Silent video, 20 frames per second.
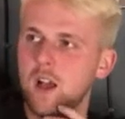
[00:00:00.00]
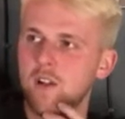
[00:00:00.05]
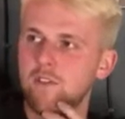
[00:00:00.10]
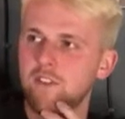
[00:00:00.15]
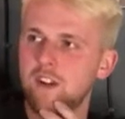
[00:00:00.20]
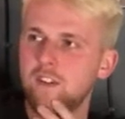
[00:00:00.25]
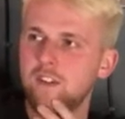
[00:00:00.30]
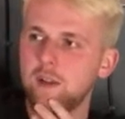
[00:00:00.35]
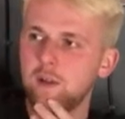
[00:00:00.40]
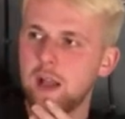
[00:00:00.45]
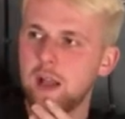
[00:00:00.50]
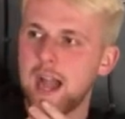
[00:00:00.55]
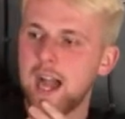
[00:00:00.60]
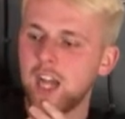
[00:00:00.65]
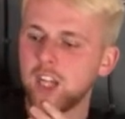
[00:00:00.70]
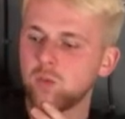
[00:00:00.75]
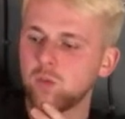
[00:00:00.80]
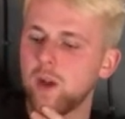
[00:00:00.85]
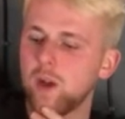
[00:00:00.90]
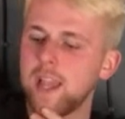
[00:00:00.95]
very
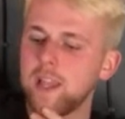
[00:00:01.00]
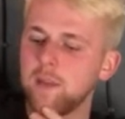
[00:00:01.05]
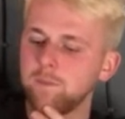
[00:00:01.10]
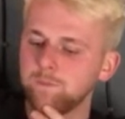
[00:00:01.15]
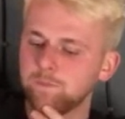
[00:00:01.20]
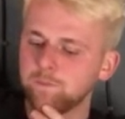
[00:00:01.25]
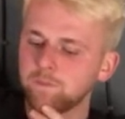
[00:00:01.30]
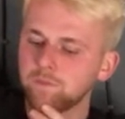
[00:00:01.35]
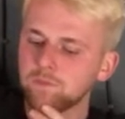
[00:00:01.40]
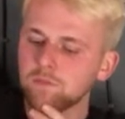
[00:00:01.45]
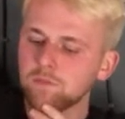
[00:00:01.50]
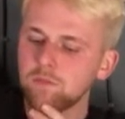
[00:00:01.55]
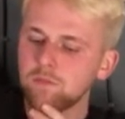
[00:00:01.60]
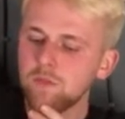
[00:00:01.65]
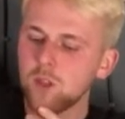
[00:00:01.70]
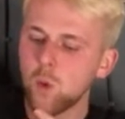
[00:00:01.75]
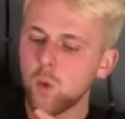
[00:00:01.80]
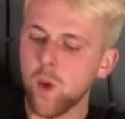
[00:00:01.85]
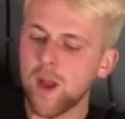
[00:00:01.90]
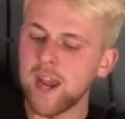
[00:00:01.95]
hard way.
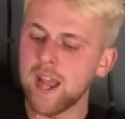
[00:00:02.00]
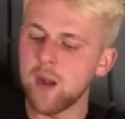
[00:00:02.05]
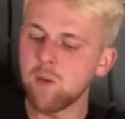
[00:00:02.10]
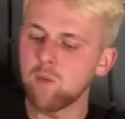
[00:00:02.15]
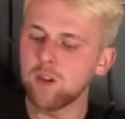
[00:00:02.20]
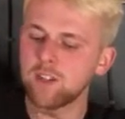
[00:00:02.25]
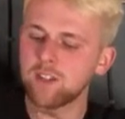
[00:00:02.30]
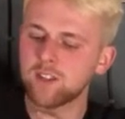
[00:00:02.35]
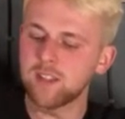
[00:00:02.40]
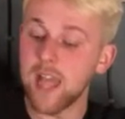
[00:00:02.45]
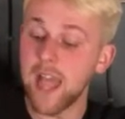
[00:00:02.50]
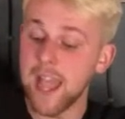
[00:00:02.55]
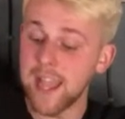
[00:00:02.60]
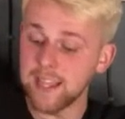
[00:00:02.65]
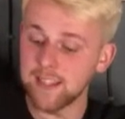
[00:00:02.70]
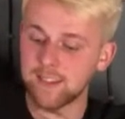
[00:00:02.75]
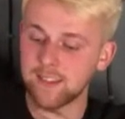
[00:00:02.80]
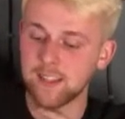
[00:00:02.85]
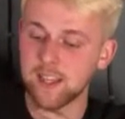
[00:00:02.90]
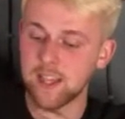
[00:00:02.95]
When I was
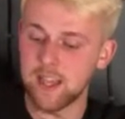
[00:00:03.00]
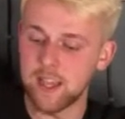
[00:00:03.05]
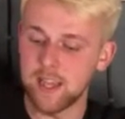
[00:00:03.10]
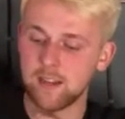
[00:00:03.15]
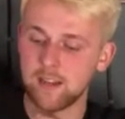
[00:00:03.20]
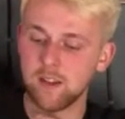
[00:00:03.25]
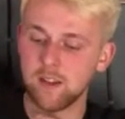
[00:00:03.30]
18,